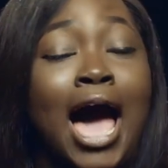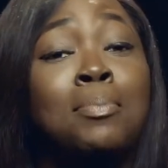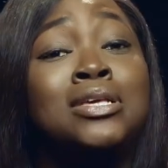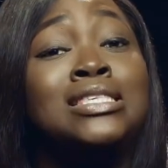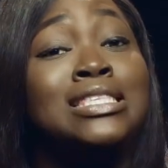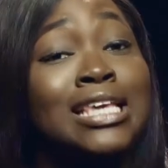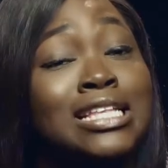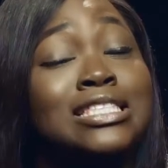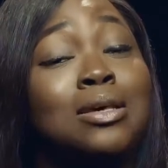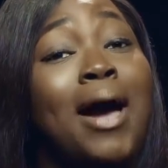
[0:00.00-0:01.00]
I'll be
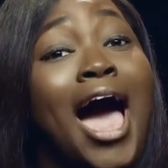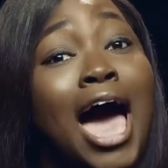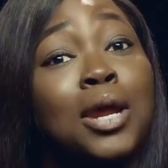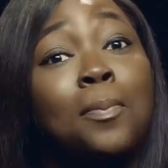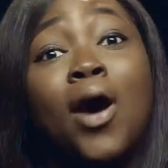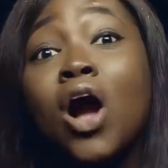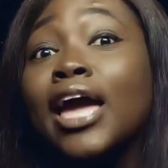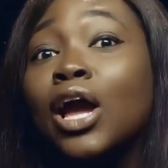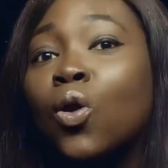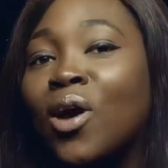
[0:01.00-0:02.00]
seeing some out of
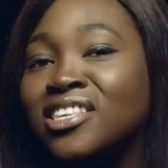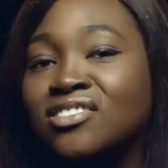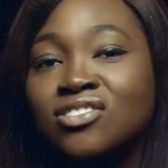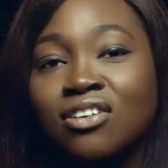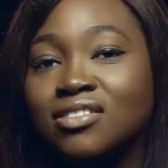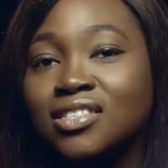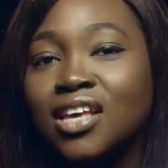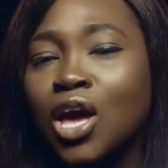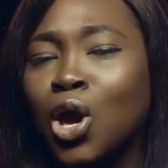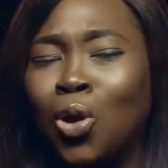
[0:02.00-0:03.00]
pocket
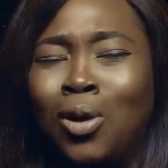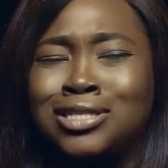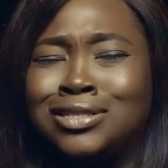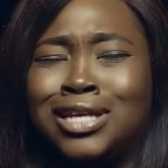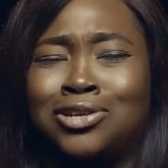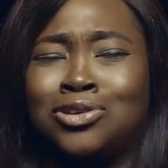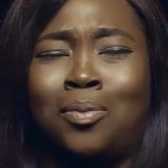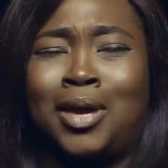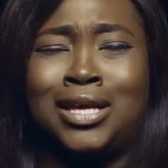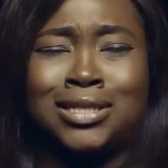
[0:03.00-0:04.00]
questions. Questions that you should
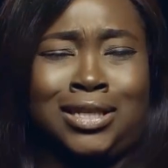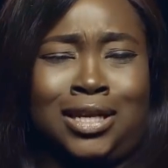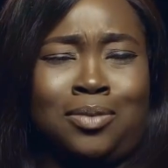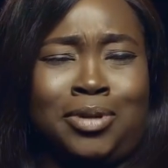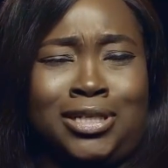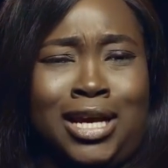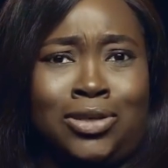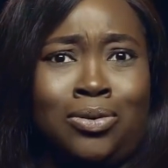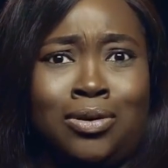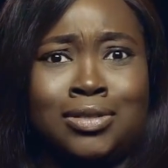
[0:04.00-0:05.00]
not be asking anybody
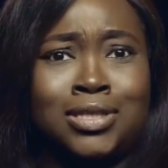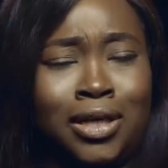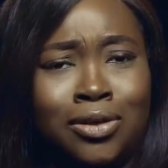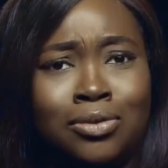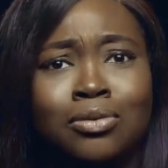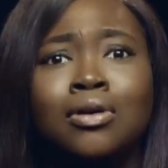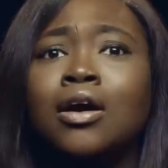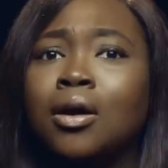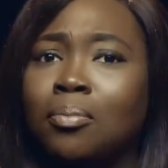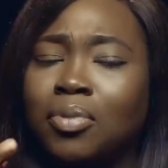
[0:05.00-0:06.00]
that don't concern you.
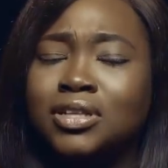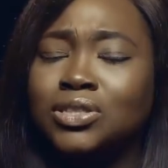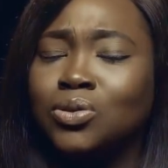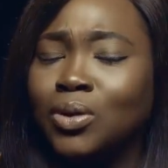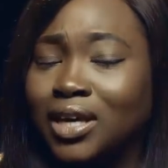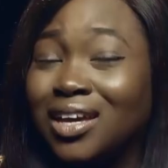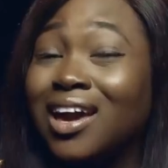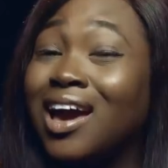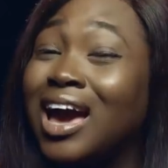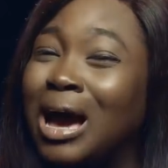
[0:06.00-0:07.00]
But it's
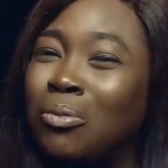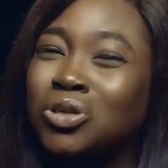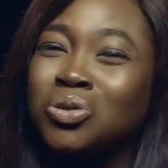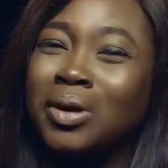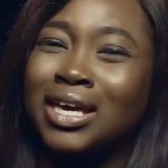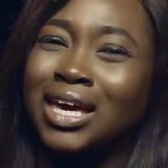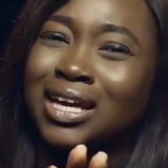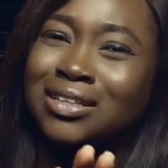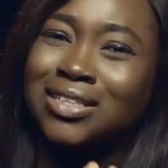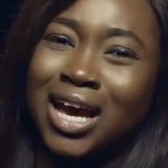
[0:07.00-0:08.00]
okay. I'm also
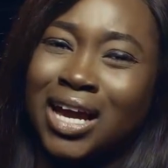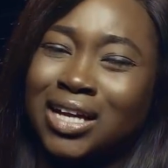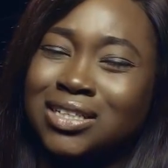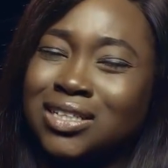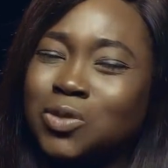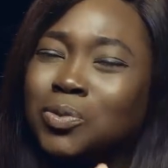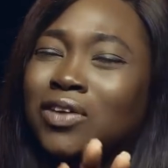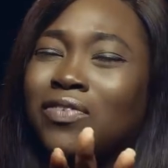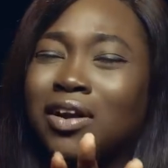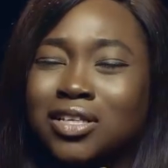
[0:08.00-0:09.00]
aka tired. It's been
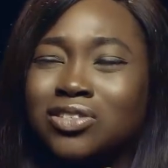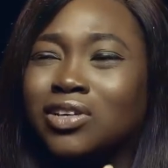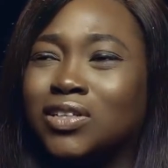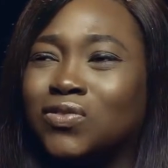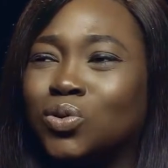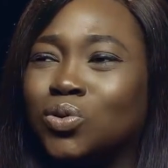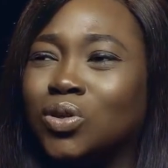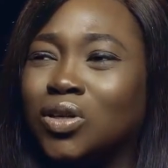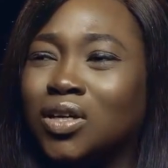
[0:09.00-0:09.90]
a very stressful